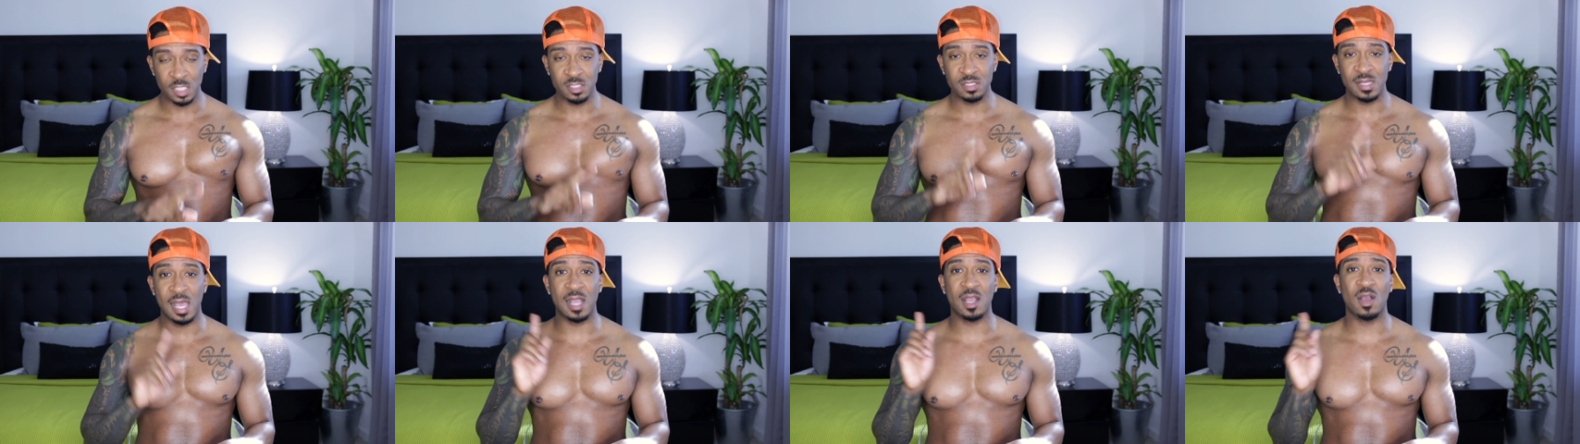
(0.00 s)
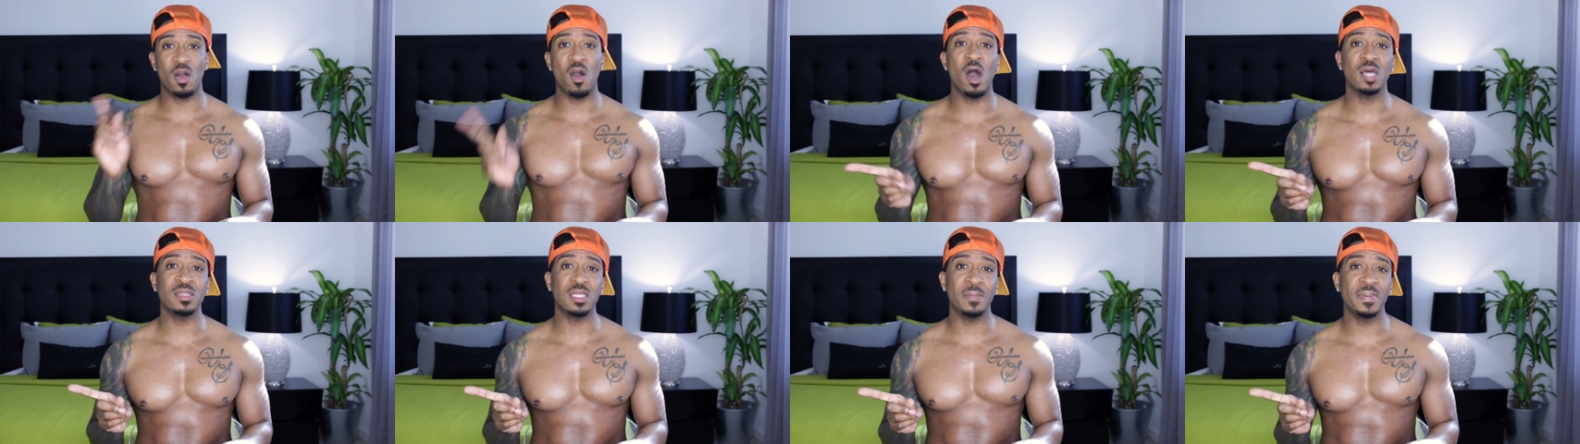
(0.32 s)
So I
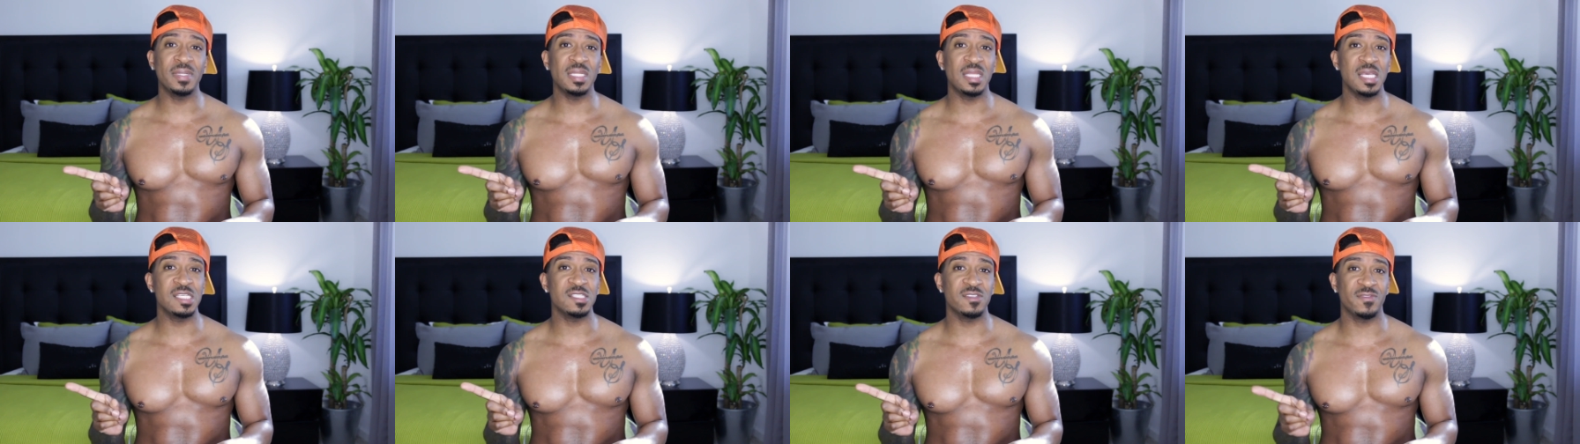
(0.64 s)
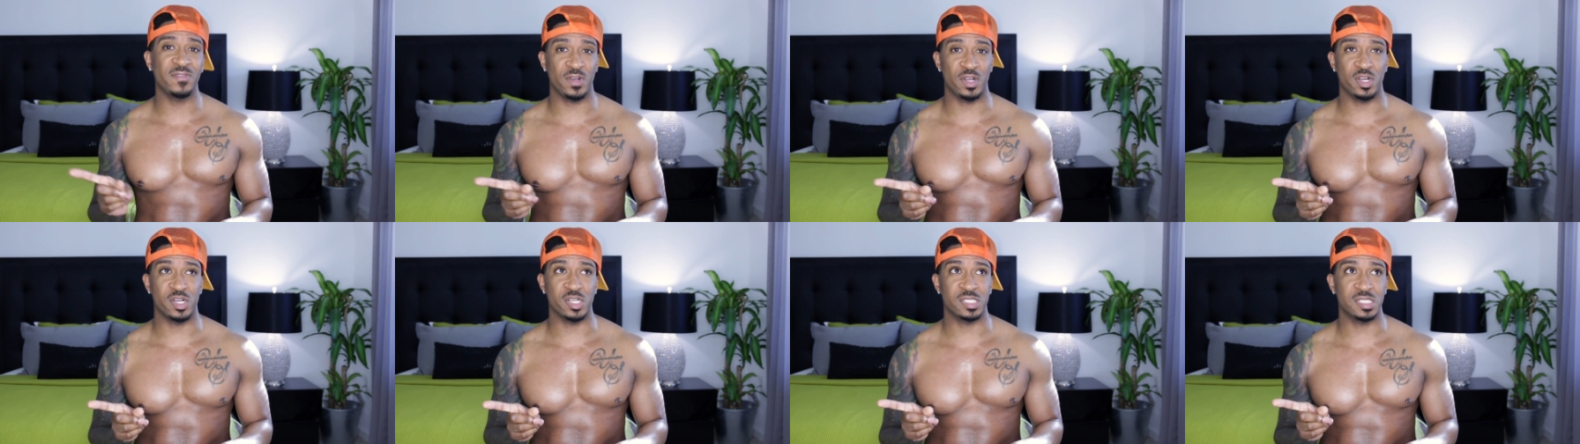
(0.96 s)
called the police
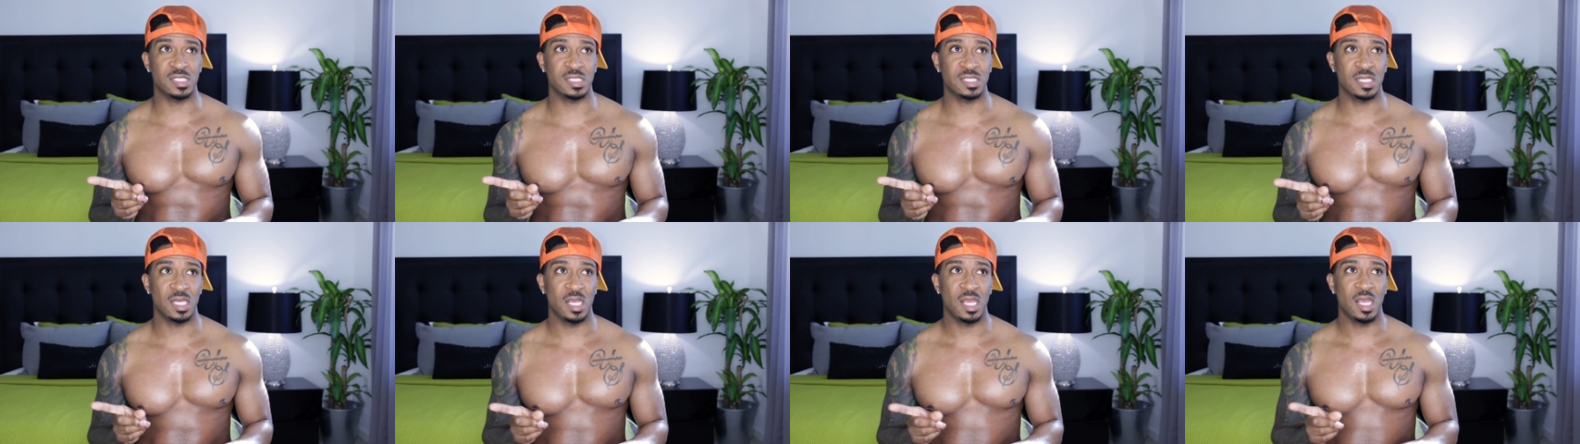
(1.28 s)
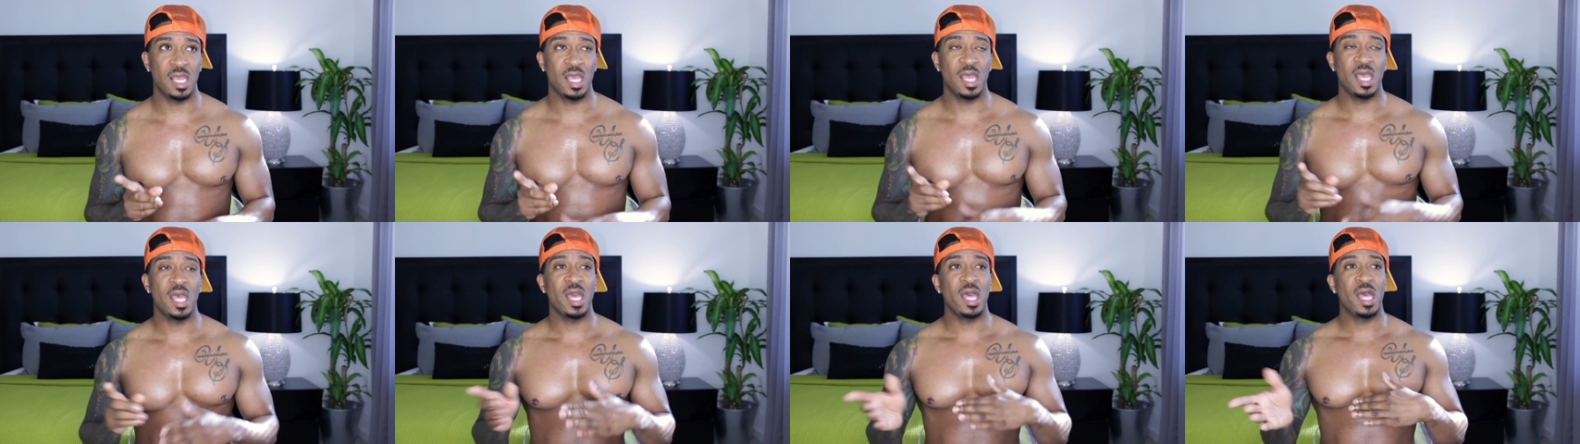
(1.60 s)
first.
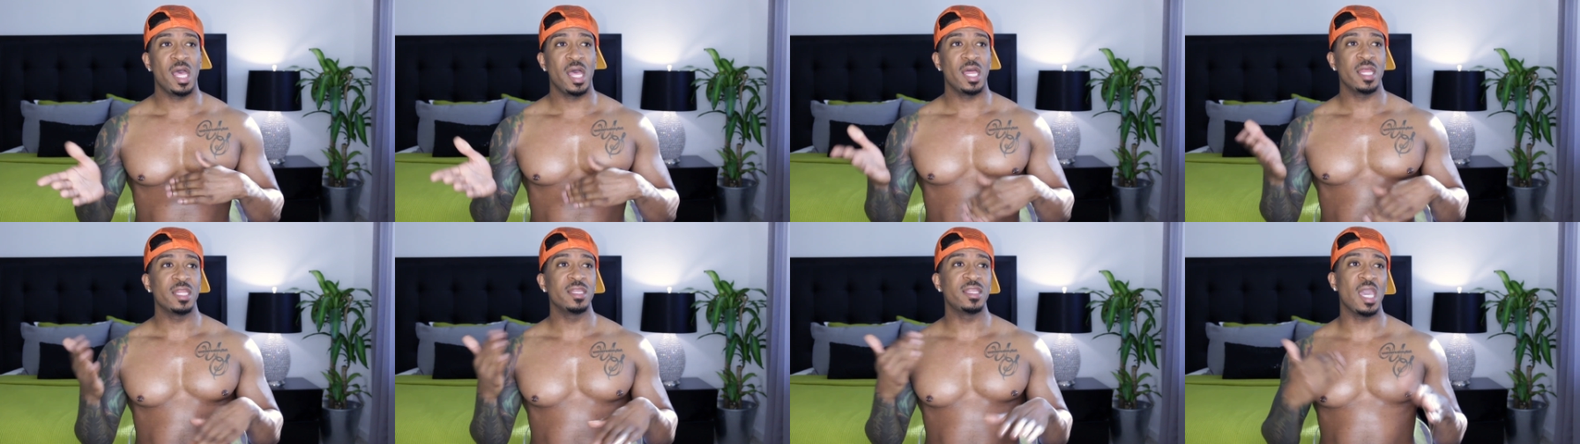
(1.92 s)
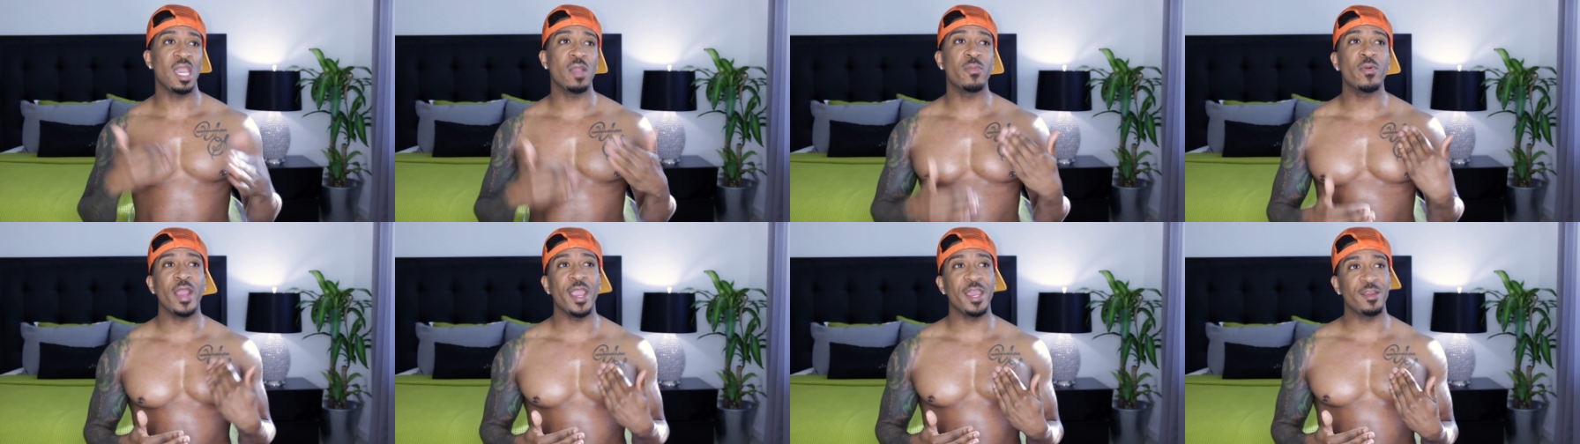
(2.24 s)

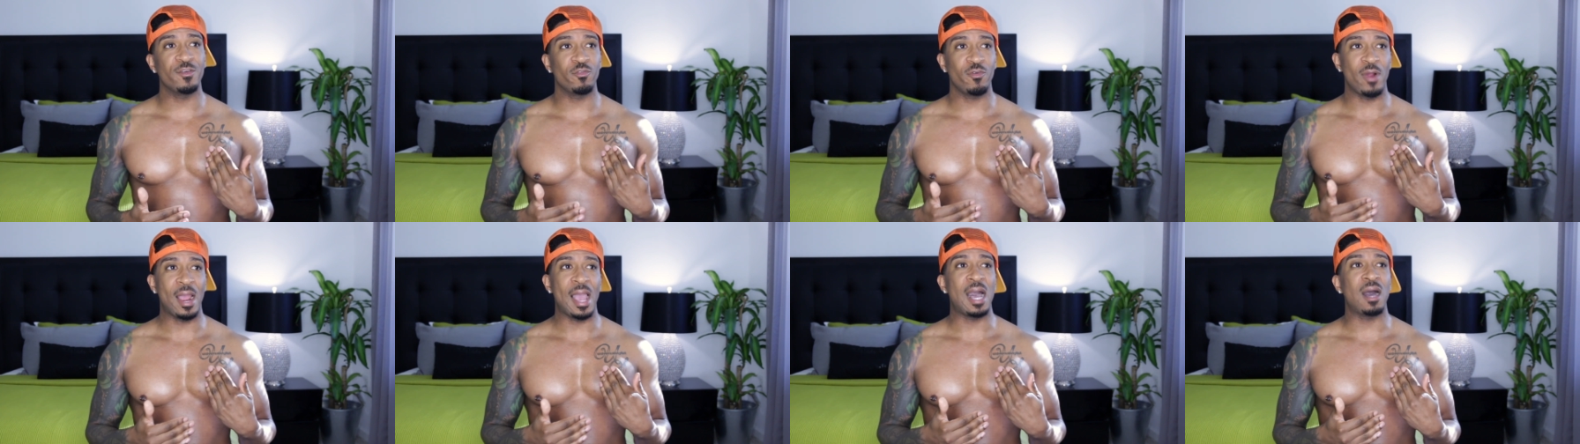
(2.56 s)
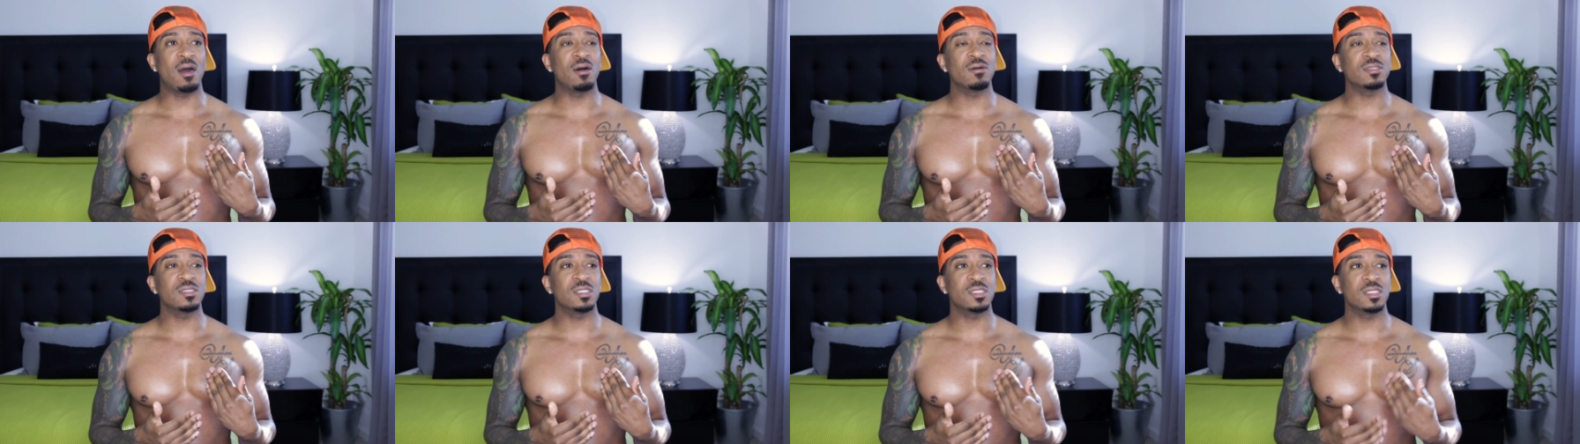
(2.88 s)
They were en
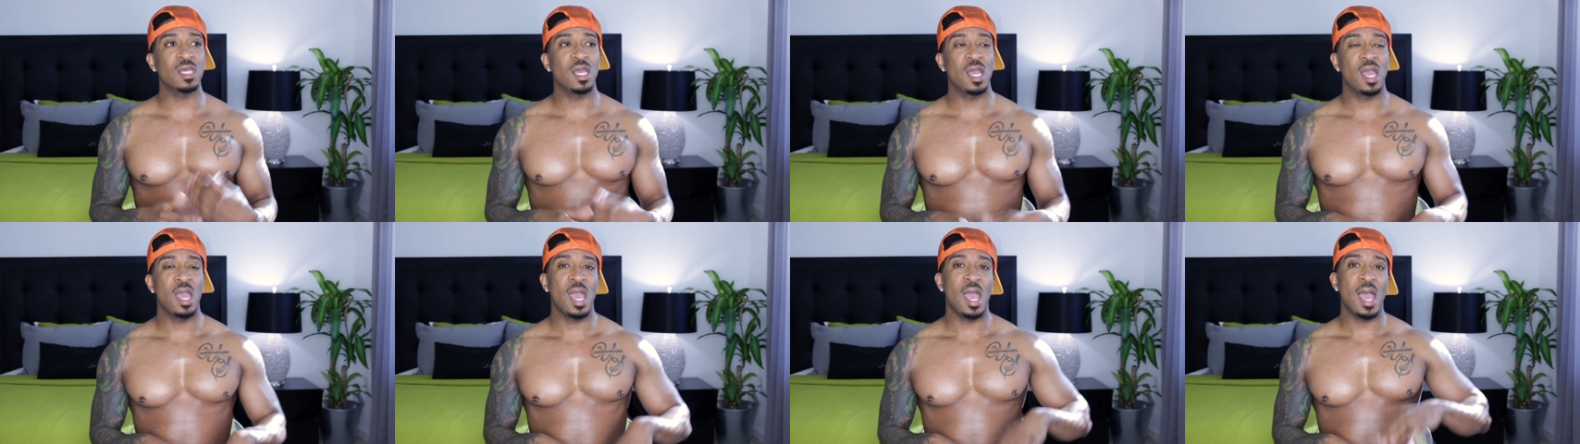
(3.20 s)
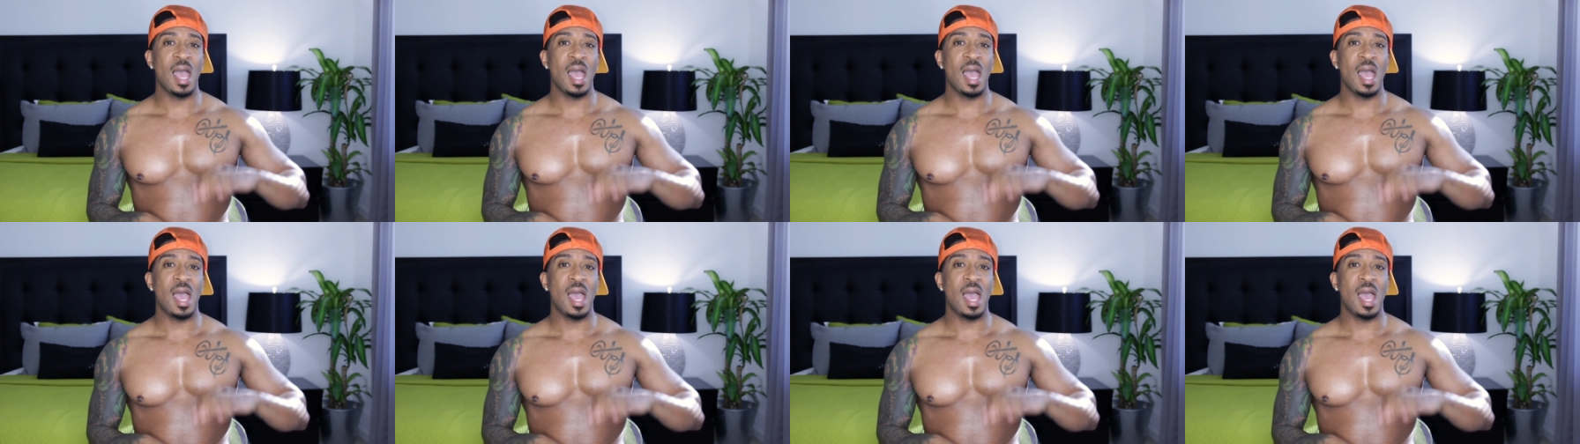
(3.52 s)
route.